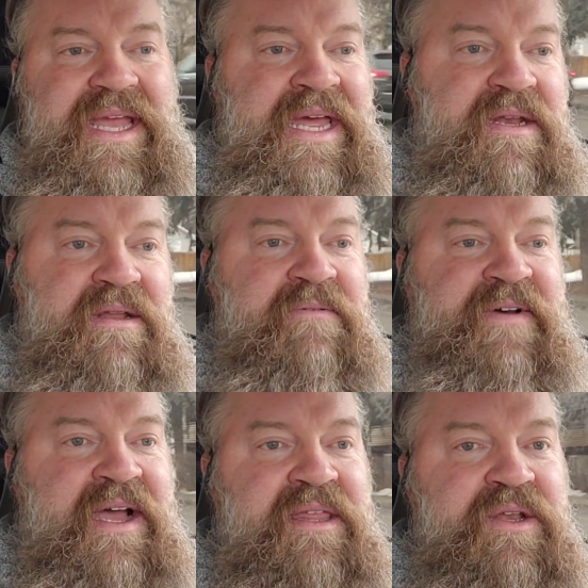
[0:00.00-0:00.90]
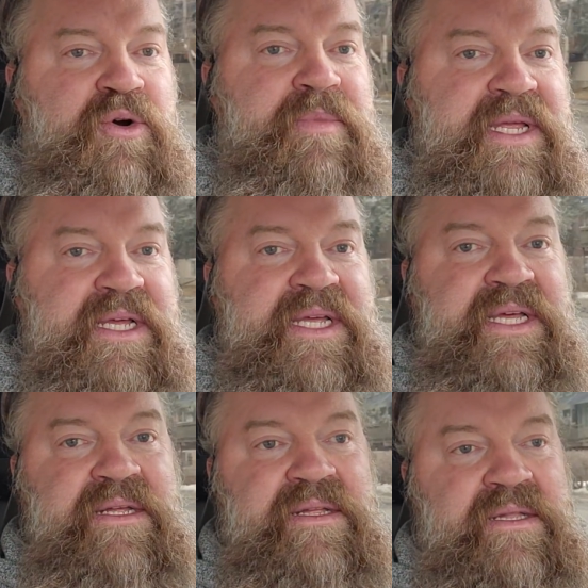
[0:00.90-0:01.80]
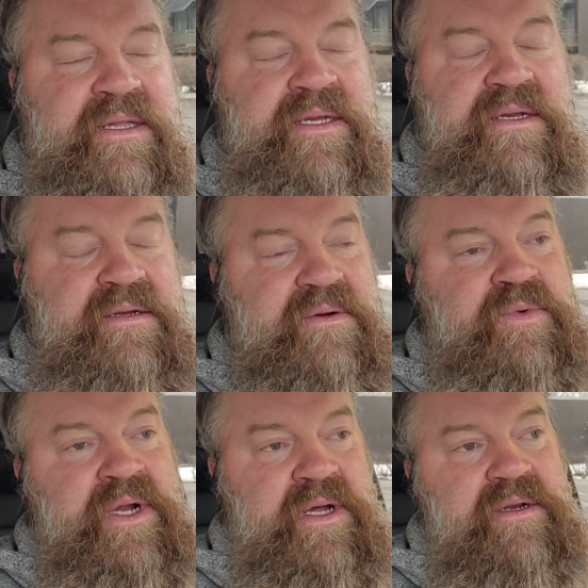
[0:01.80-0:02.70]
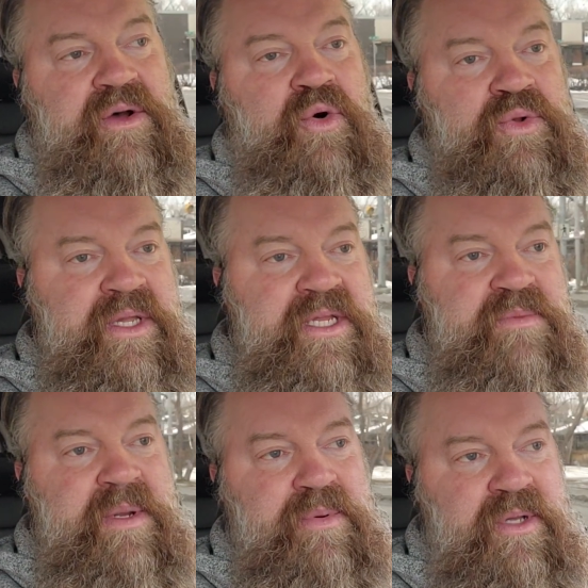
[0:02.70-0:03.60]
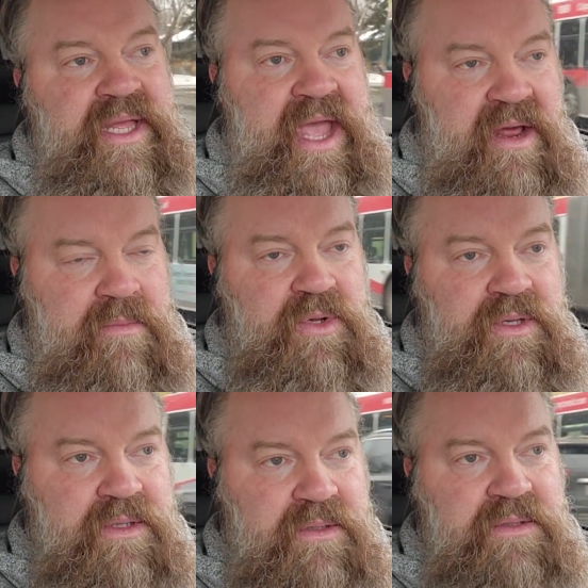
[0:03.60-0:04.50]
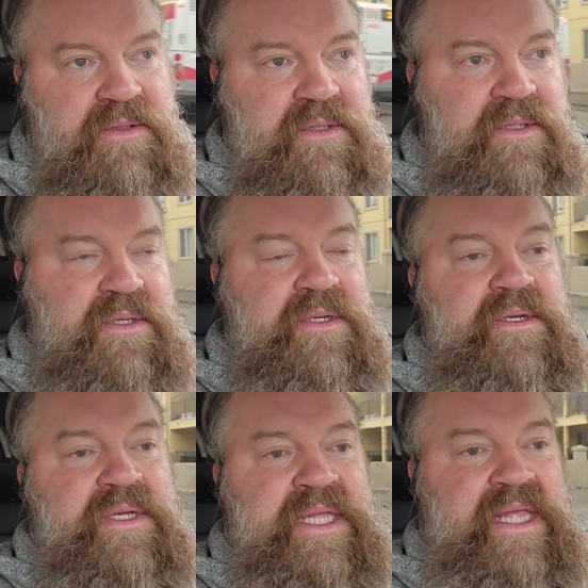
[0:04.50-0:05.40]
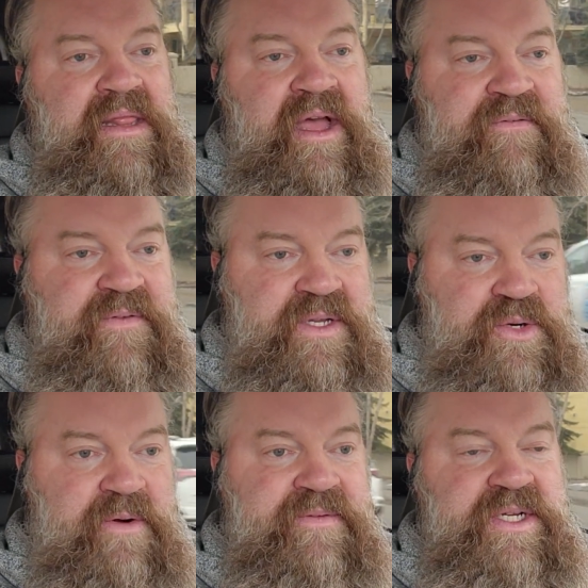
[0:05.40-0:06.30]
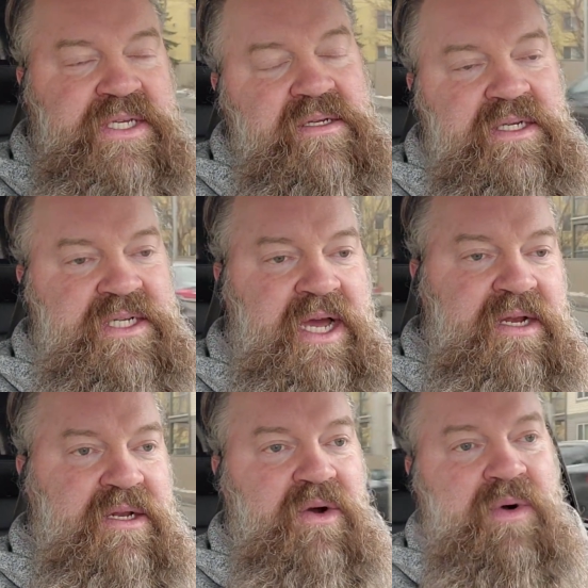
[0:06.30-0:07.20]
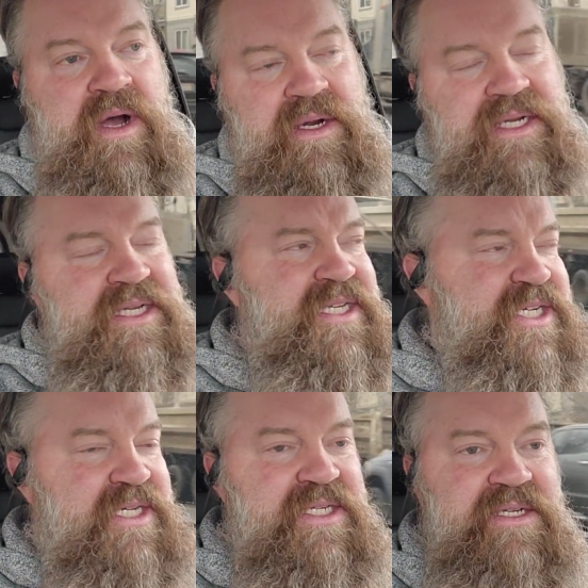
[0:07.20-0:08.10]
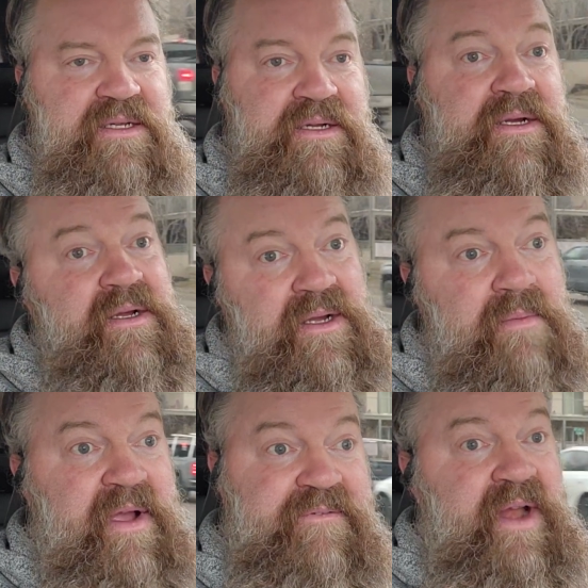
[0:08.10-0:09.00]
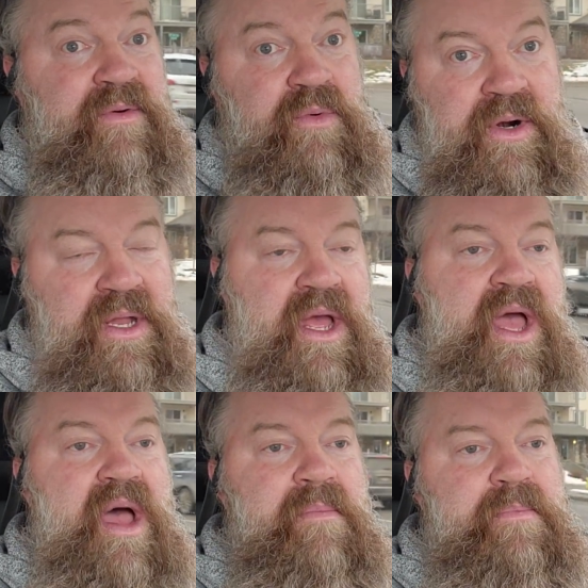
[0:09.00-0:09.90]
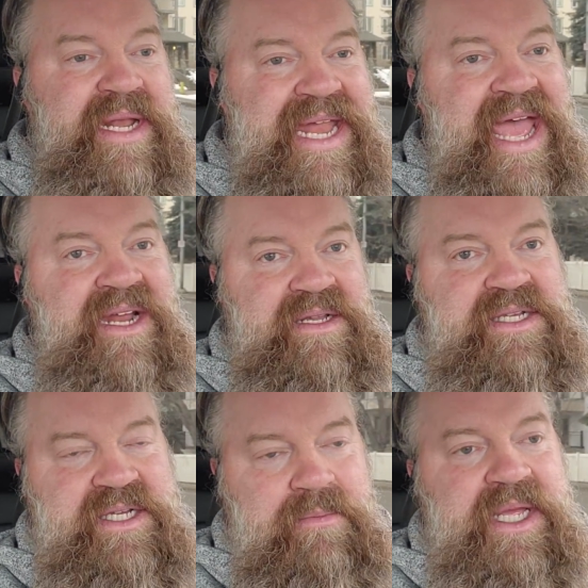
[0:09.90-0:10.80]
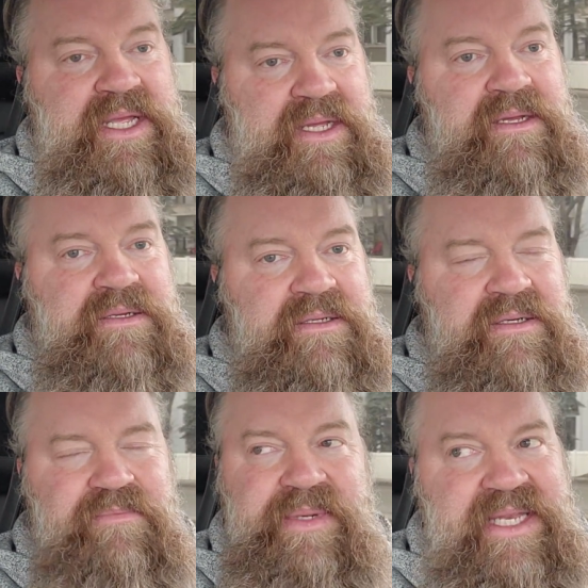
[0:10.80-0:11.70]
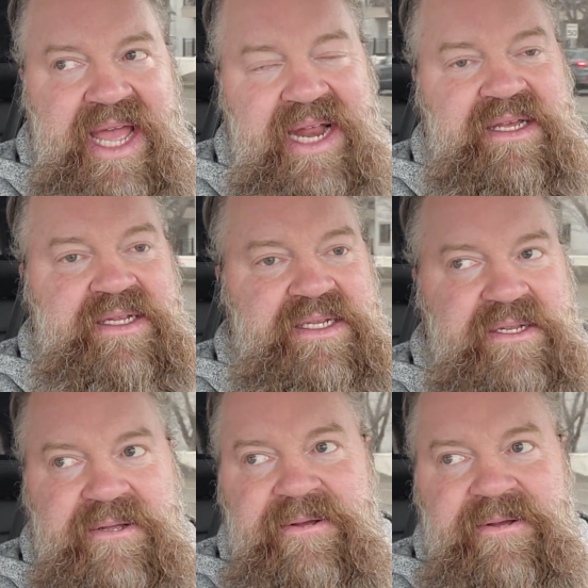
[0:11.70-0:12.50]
And the fact that nobody, we're not holding these people accountable, and that life has sort of just decided to go on, is just, my favorite word, bananas to me. Bananas.